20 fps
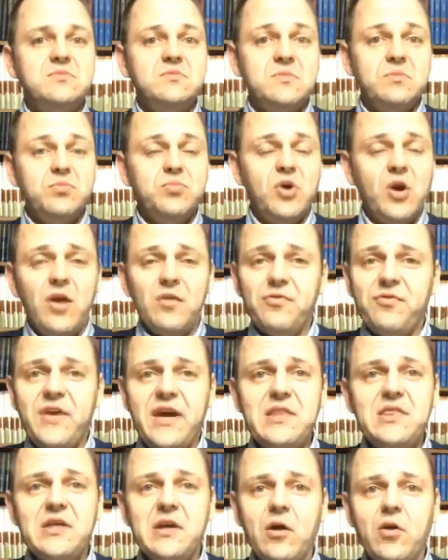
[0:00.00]
put our
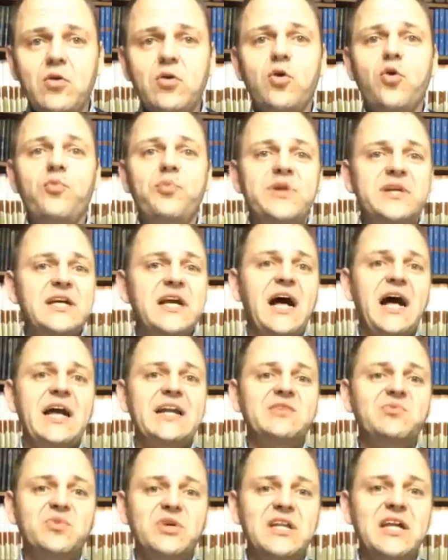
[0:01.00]
faith and our hope in God
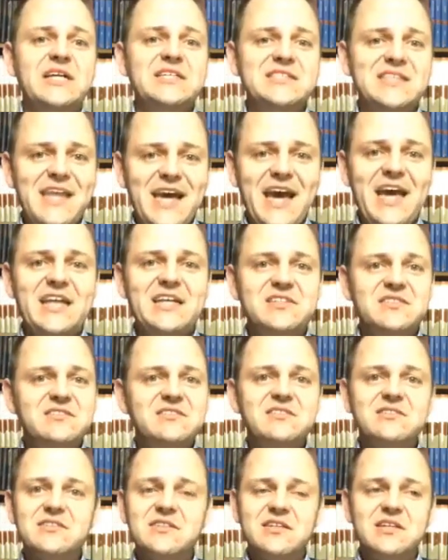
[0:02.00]
and realize that
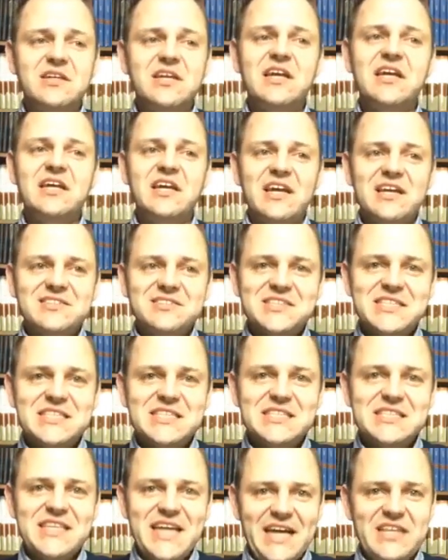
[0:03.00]
is
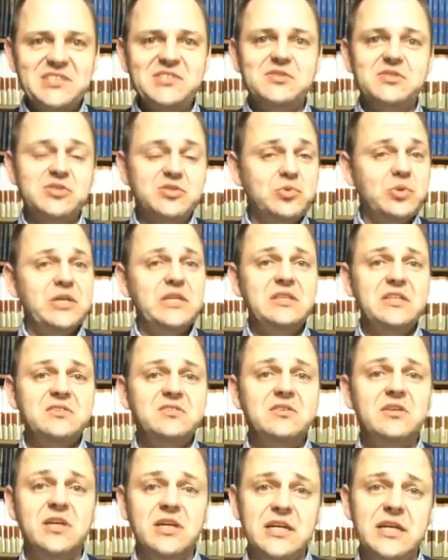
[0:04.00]
it's that's the strength that's
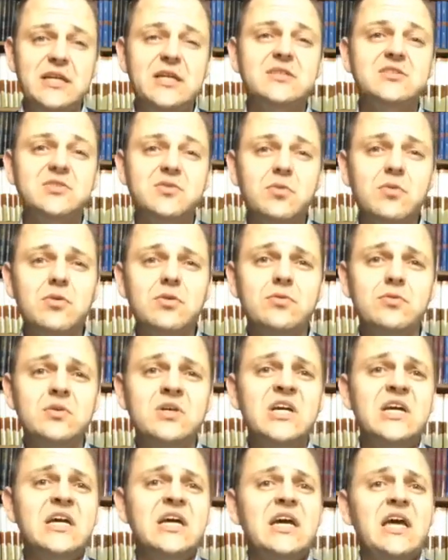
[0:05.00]
going to get us through.
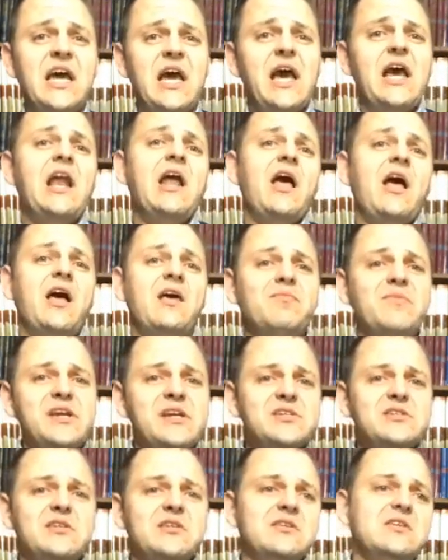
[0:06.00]
And I, am
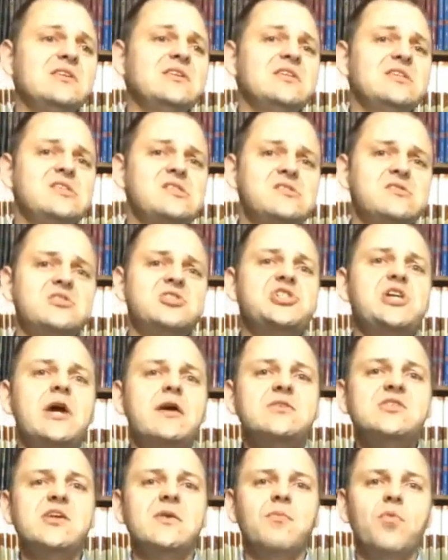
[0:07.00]
going to
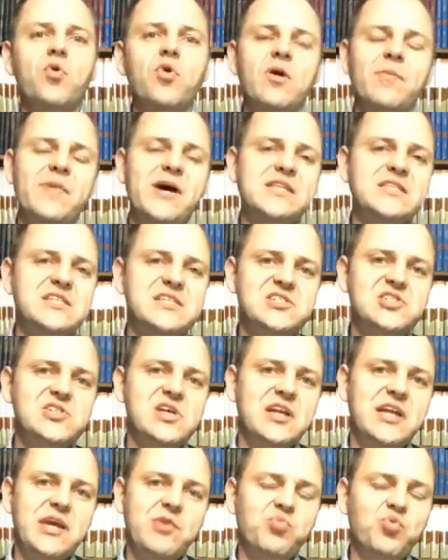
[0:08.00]
share some more about this
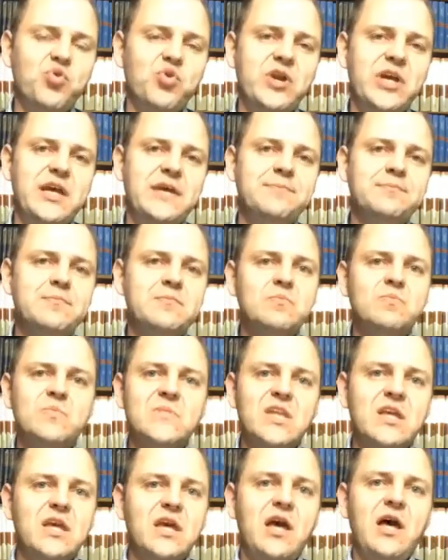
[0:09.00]
Sunday morning
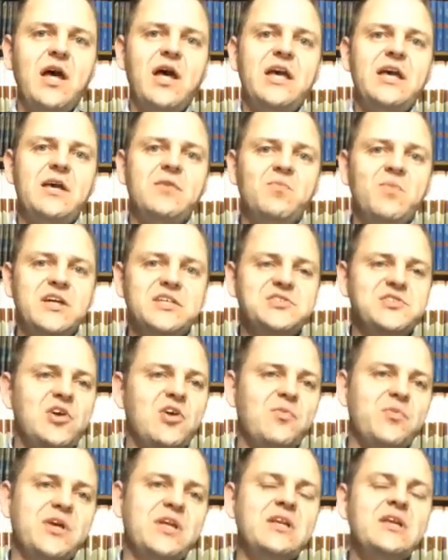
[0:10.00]
uh, in my
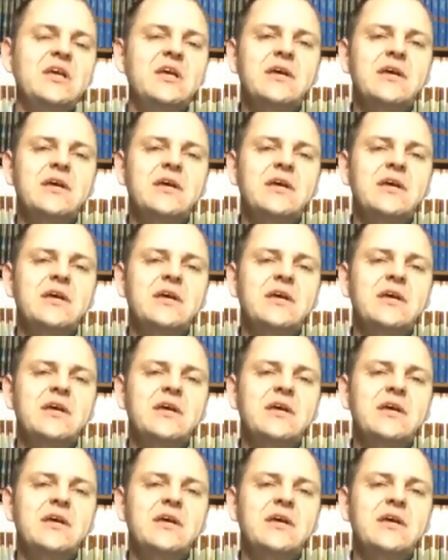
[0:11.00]
sermon,